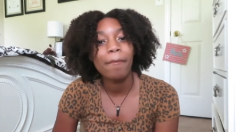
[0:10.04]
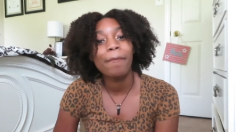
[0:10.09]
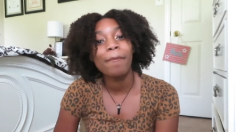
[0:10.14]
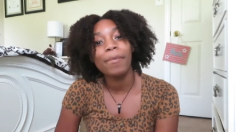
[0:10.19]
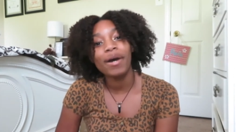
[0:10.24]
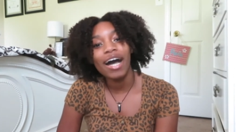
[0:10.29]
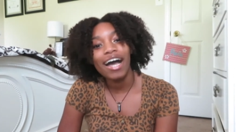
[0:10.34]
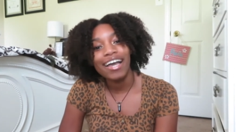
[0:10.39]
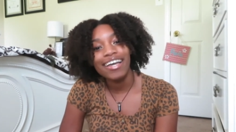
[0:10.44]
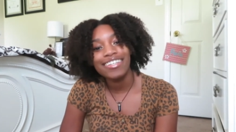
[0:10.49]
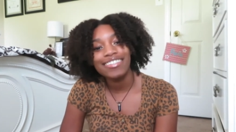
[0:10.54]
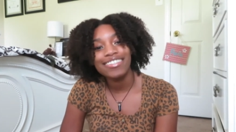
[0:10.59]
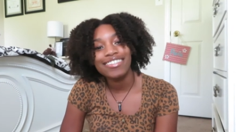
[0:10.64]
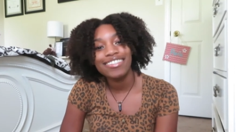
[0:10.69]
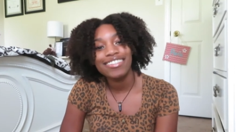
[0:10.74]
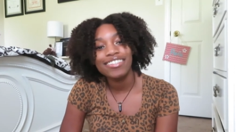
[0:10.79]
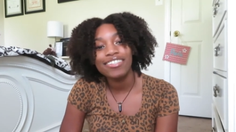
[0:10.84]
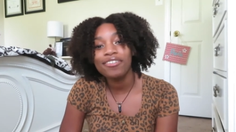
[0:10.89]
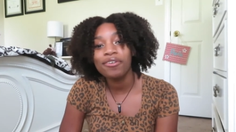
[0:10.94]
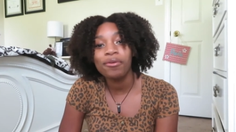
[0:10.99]
but
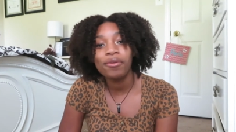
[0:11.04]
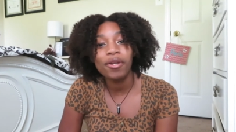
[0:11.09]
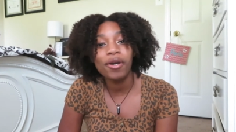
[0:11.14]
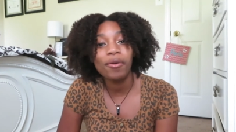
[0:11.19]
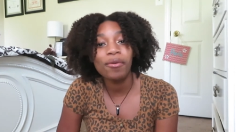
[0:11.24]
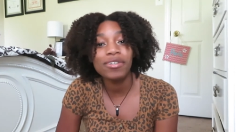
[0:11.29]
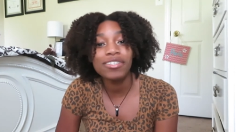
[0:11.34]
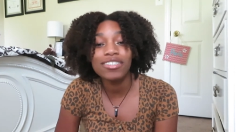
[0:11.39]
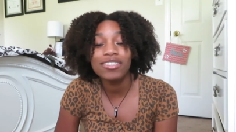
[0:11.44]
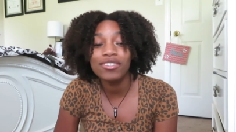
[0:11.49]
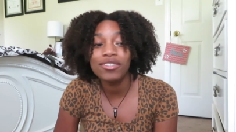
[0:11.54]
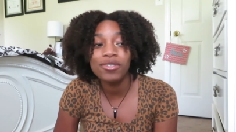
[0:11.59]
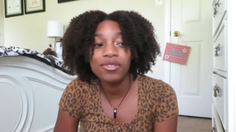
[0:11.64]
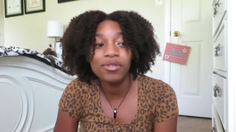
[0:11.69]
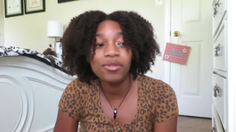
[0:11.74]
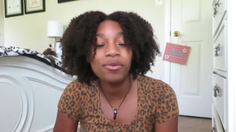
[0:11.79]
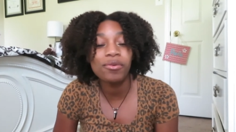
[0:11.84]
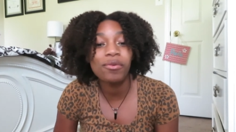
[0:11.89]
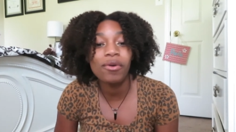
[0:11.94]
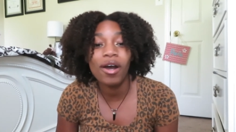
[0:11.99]
you don't know what to
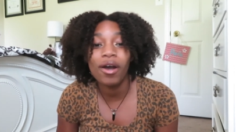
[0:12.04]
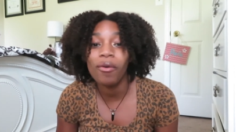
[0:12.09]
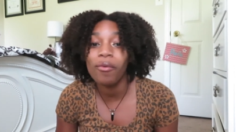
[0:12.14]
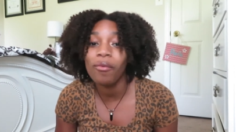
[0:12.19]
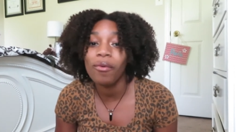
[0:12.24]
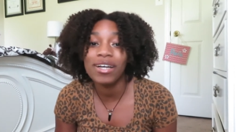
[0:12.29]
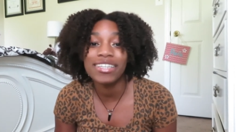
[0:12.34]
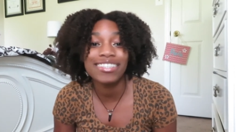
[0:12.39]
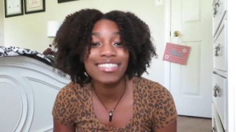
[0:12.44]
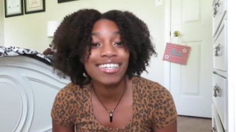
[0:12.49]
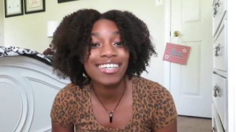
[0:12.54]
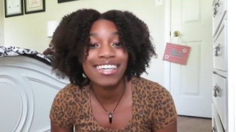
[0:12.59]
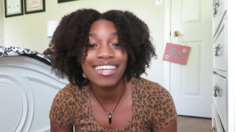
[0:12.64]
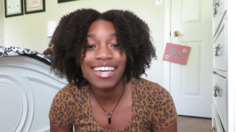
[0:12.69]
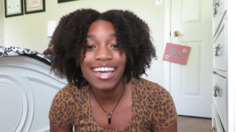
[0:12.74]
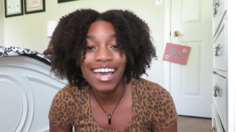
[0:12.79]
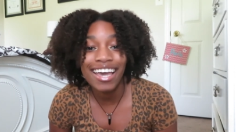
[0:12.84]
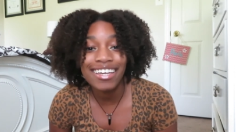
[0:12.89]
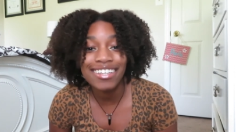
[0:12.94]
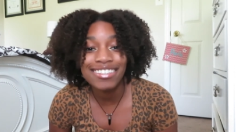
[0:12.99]
do, what to
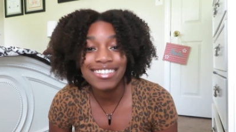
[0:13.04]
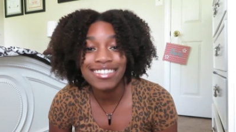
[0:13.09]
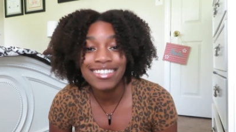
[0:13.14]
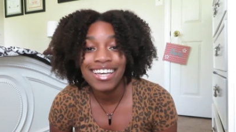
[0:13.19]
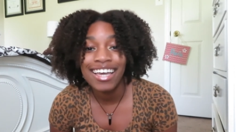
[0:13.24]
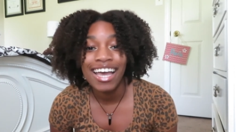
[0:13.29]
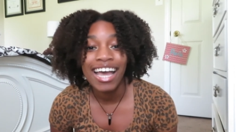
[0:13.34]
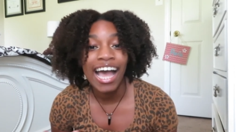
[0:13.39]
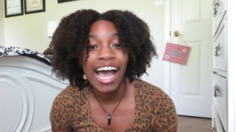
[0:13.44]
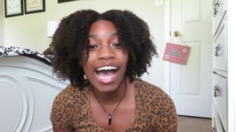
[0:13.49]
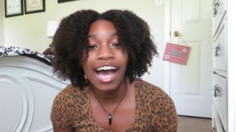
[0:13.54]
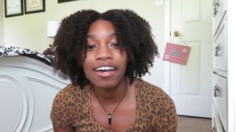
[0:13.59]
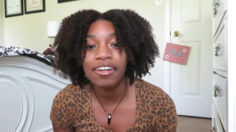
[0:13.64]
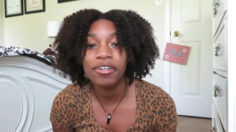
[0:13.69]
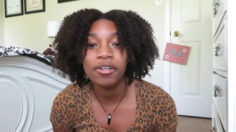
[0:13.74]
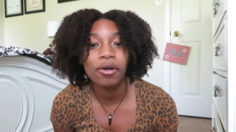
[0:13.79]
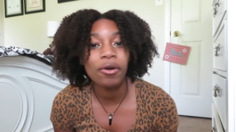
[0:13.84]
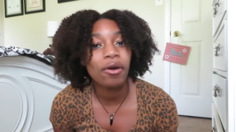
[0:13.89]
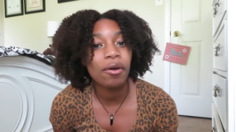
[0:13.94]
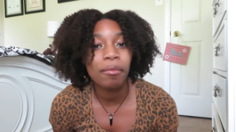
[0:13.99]
get, how to
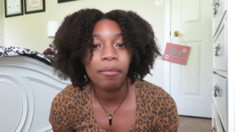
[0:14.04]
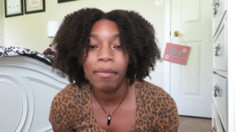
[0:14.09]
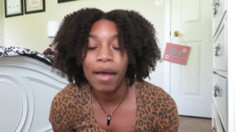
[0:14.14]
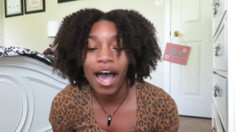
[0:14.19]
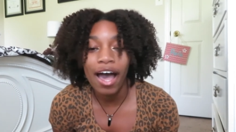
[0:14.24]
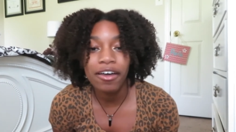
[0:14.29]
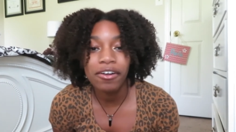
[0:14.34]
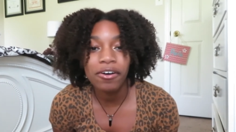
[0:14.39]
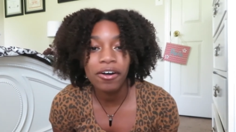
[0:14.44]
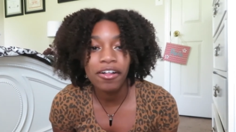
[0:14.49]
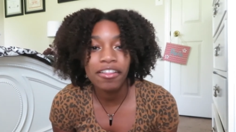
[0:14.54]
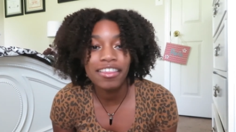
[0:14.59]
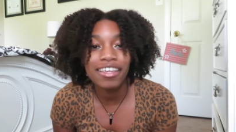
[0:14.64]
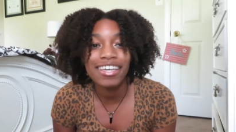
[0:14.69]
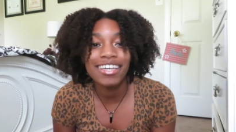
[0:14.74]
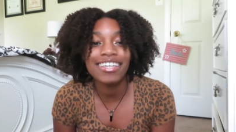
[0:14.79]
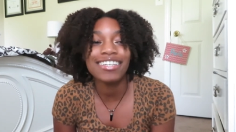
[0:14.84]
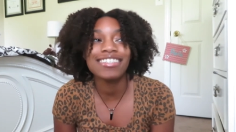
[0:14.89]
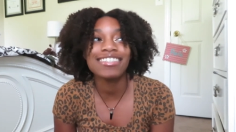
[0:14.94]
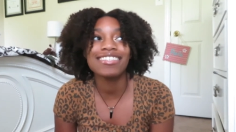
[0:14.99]
go about all
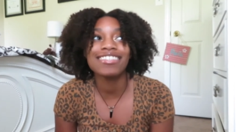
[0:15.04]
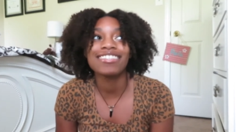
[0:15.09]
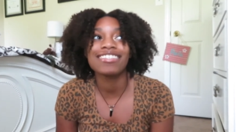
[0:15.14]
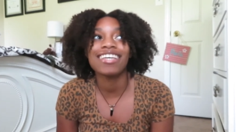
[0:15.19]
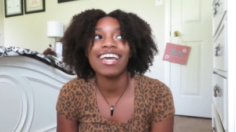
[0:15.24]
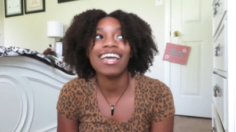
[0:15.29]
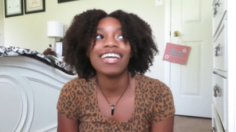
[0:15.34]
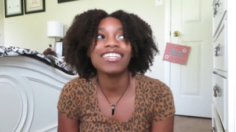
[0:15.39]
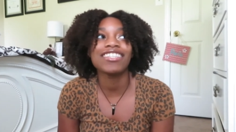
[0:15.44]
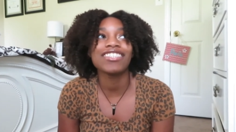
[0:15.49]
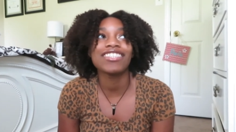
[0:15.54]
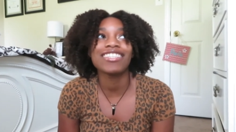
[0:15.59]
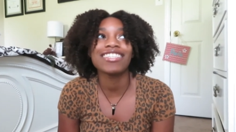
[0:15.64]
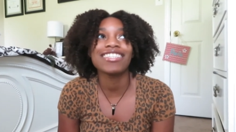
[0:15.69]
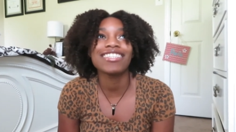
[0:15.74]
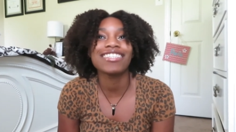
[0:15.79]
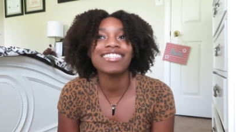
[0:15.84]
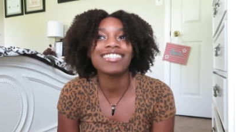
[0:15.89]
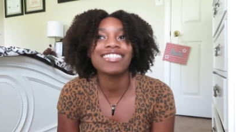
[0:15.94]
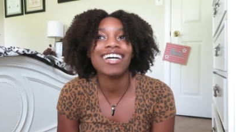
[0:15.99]
this. It's
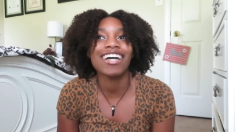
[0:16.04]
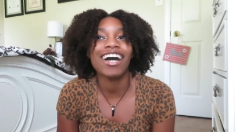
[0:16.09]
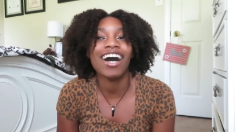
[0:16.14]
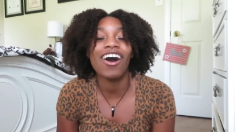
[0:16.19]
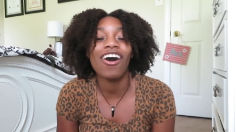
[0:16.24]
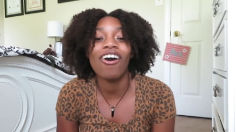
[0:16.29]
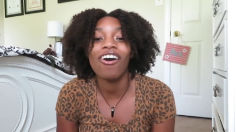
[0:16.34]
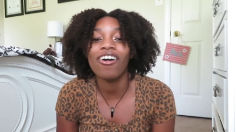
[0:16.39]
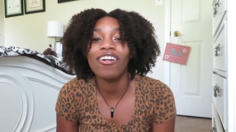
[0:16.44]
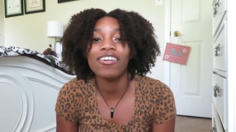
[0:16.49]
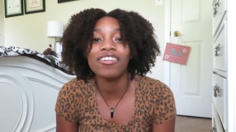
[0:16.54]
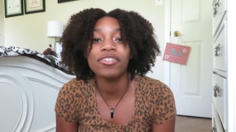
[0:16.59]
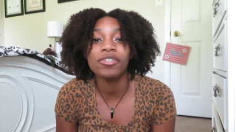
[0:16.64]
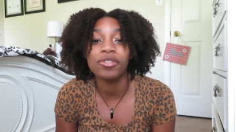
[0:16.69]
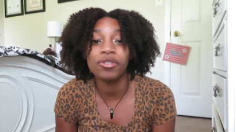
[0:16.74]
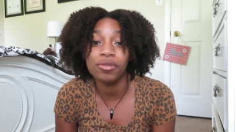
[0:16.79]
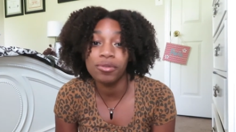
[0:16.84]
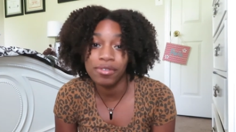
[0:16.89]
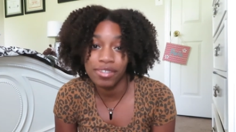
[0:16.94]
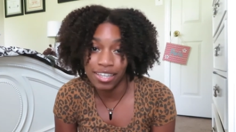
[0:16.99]
just all
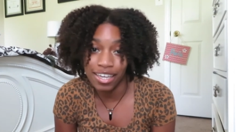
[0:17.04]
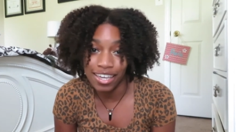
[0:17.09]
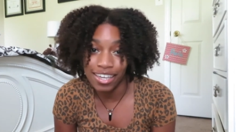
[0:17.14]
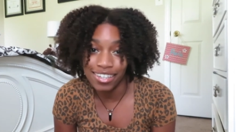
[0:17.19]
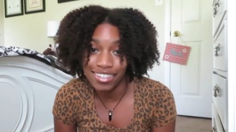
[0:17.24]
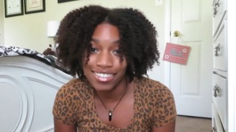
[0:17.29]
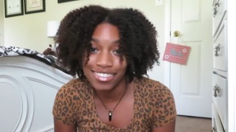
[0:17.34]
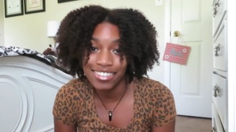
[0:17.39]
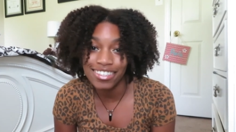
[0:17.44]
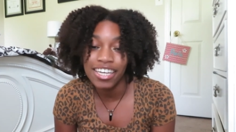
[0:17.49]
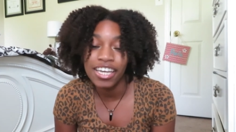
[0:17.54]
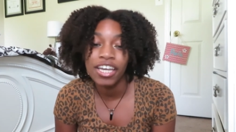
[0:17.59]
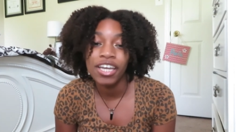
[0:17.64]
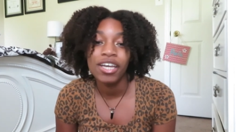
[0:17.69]
new things.